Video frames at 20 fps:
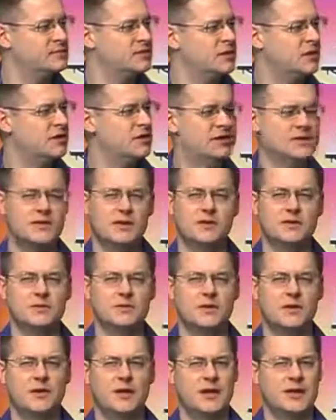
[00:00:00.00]
So, so,
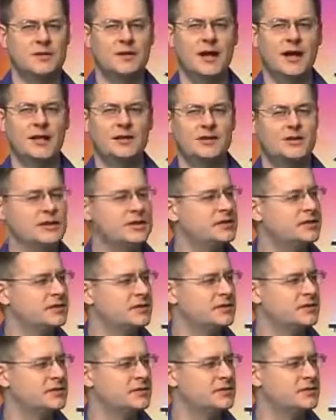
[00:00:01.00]
so a
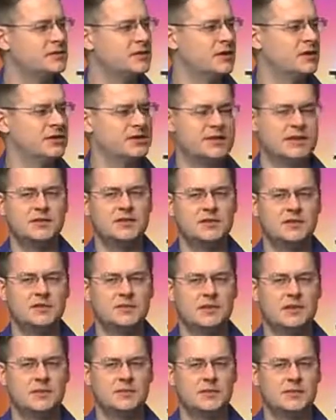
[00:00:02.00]
non-Christian's going to say
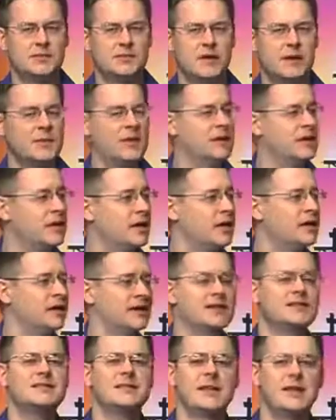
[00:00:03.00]
Jesus didn't perform, I mean, uh,
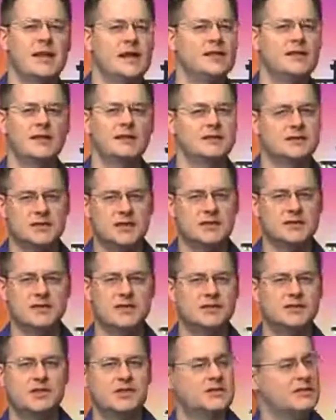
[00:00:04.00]
let's say an atheist is going
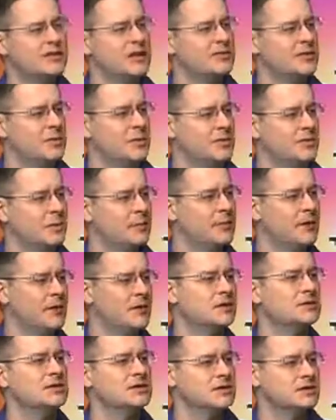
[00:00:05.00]
to say Jesus never performed
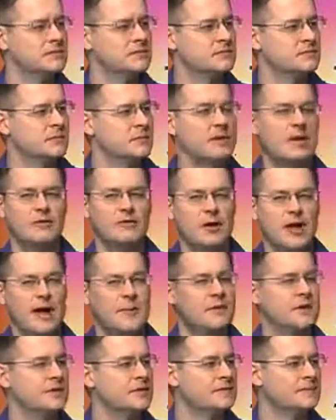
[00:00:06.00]
miracles. Never
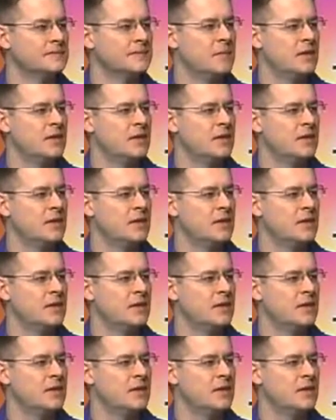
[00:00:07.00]
happened.